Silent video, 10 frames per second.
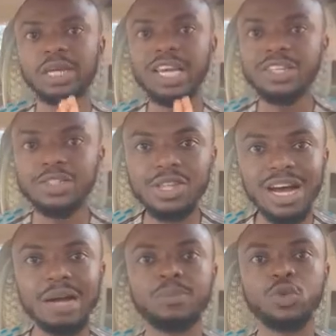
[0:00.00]
each
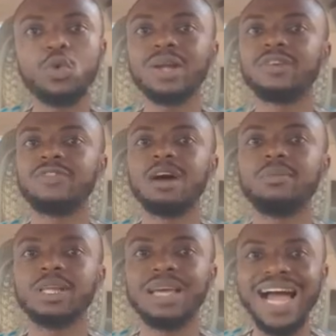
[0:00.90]
time you and your
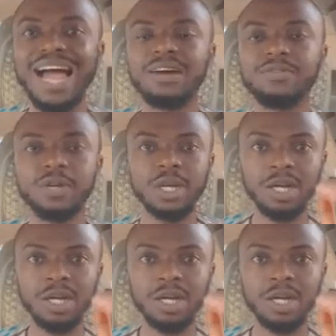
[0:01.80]
family have